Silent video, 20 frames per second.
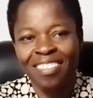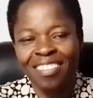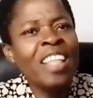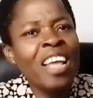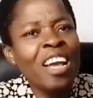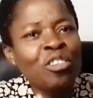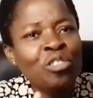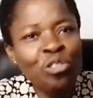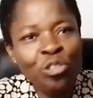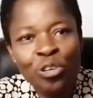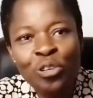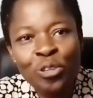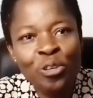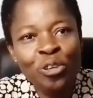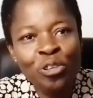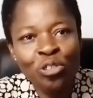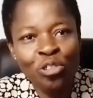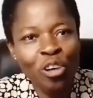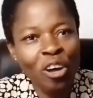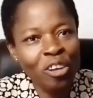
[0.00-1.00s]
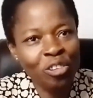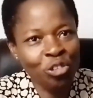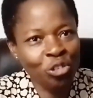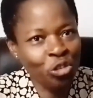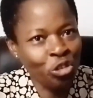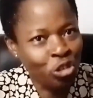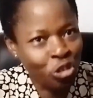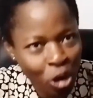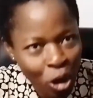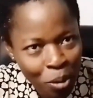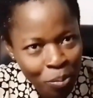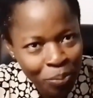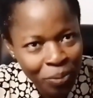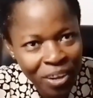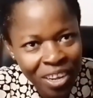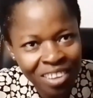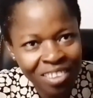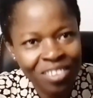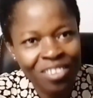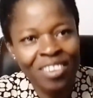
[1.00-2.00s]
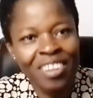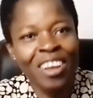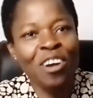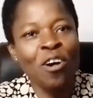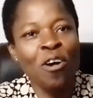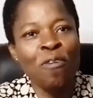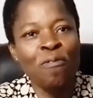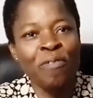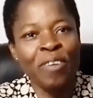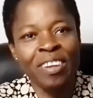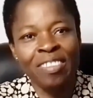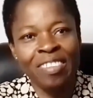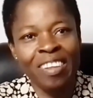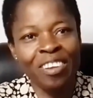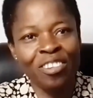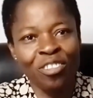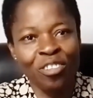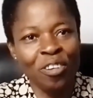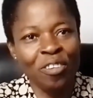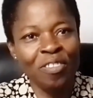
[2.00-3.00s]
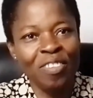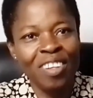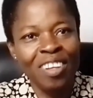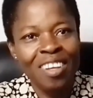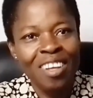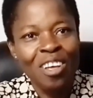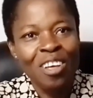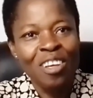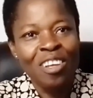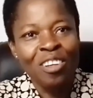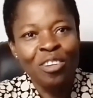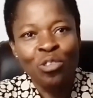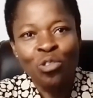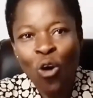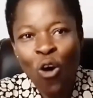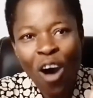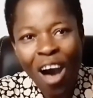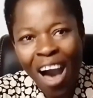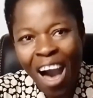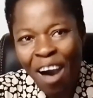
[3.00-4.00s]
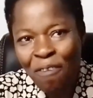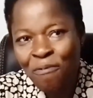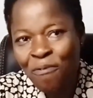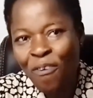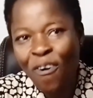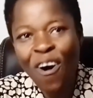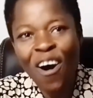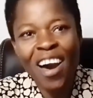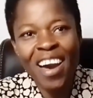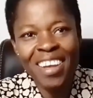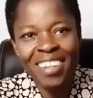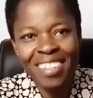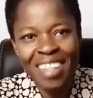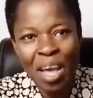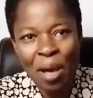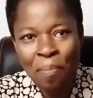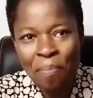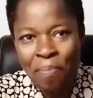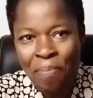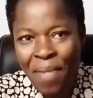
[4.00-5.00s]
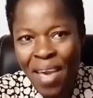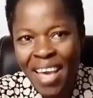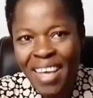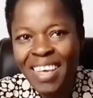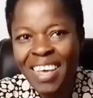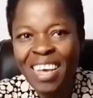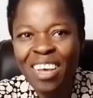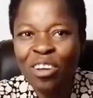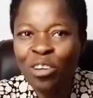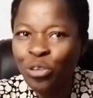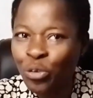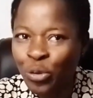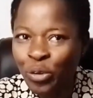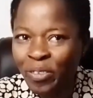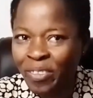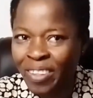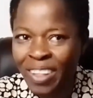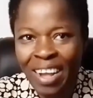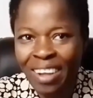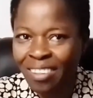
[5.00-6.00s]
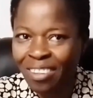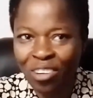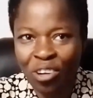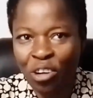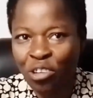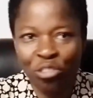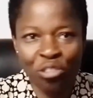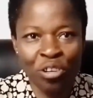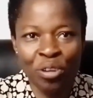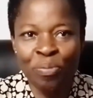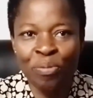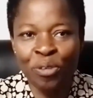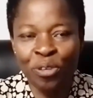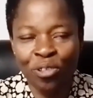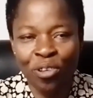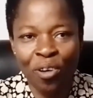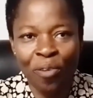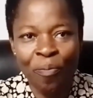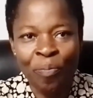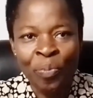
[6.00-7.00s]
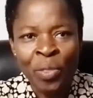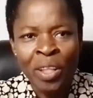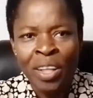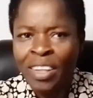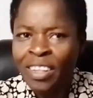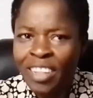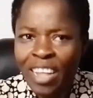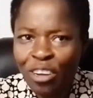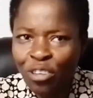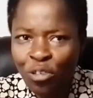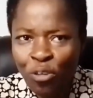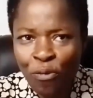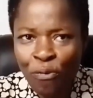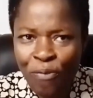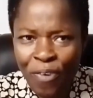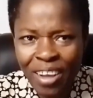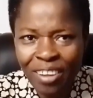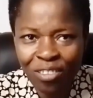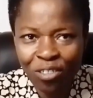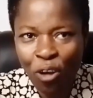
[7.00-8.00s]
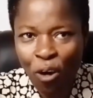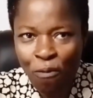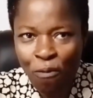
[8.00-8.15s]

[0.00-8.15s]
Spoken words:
They shouldn't just jump into the conversation to avoid them making useless contribution. They should first